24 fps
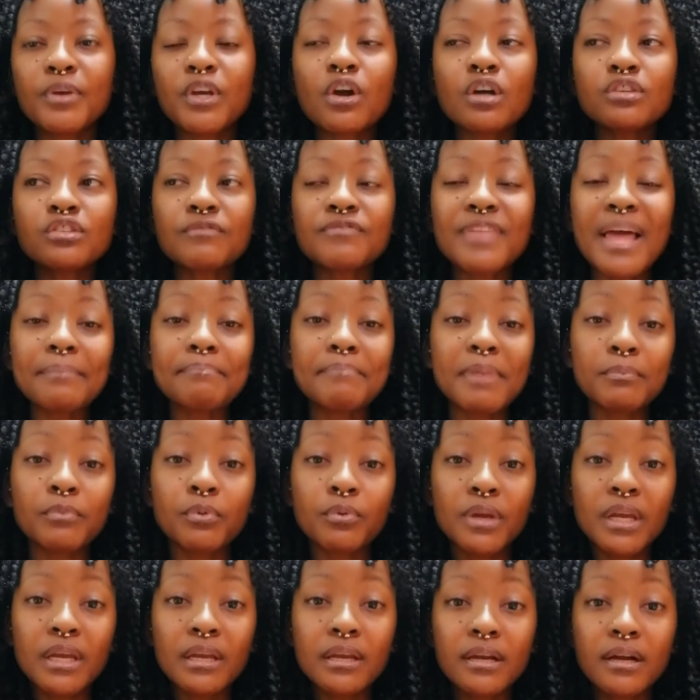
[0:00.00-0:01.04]
of that
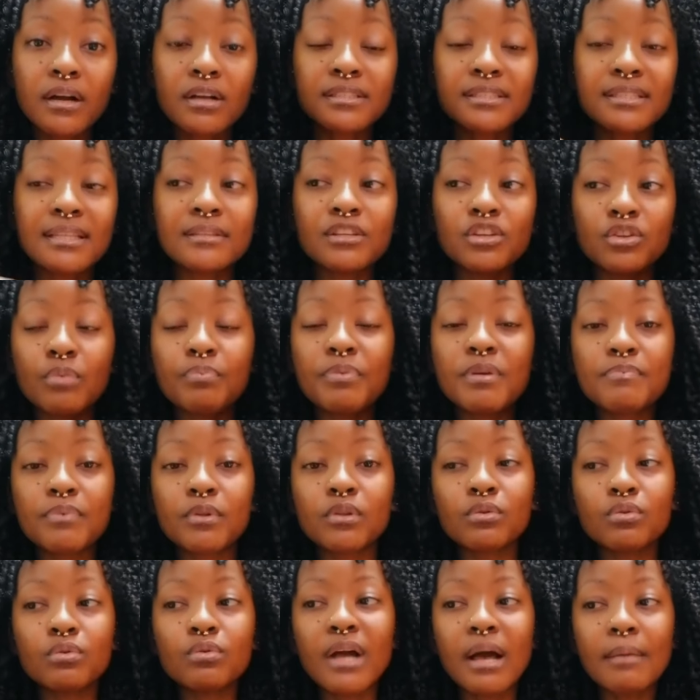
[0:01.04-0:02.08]
memory, because you know
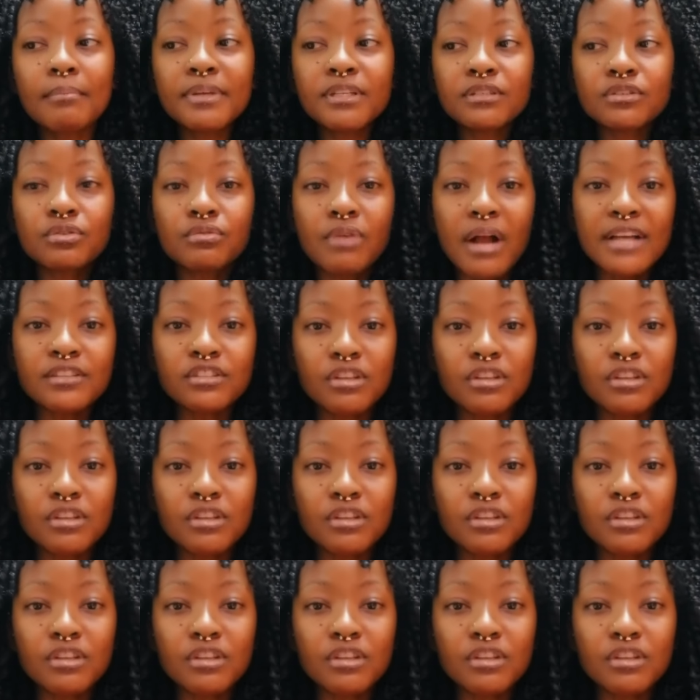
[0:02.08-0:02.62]
people who come into Christ